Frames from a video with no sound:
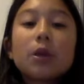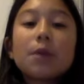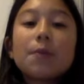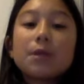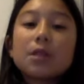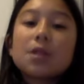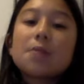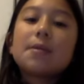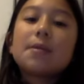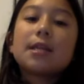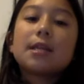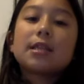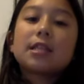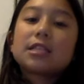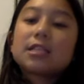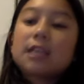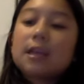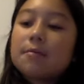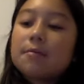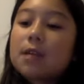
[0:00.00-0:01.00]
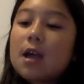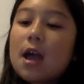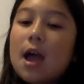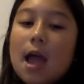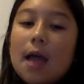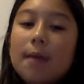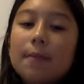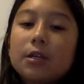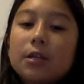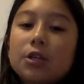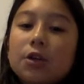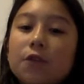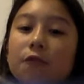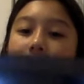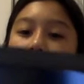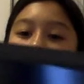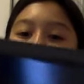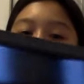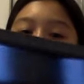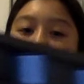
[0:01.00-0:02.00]
gonna put them in at the same time and do
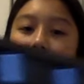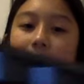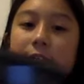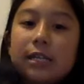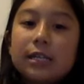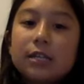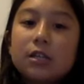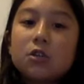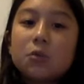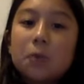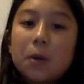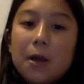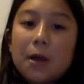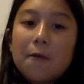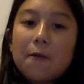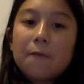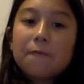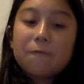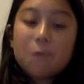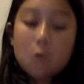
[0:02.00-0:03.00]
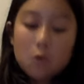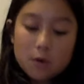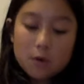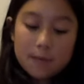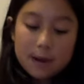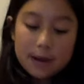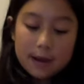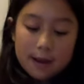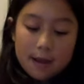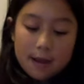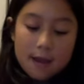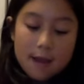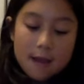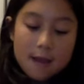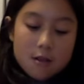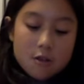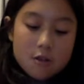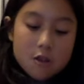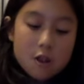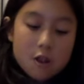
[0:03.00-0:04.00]
from 19 to 24 minutes
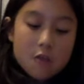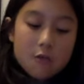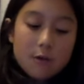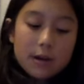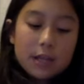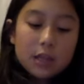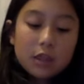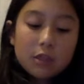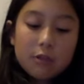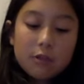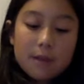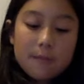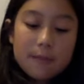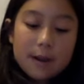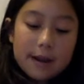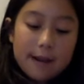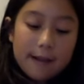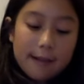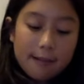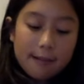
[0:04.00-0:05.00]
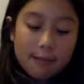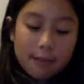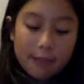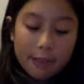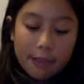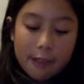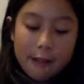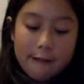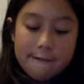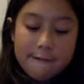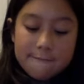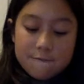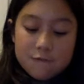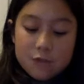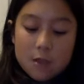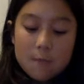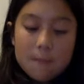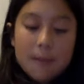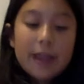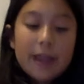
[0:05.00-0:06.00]
to 23 minutes
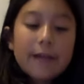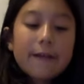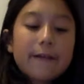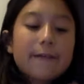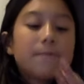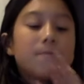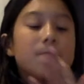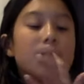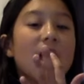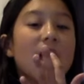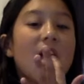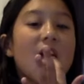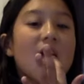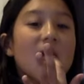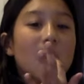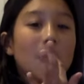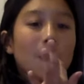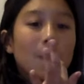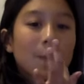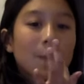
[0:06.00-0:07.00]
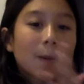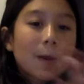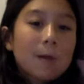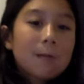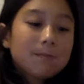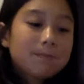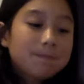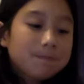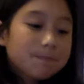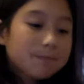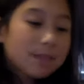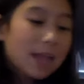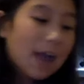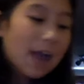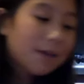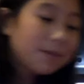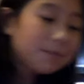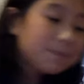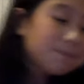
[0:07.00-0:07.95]
to bake. Now,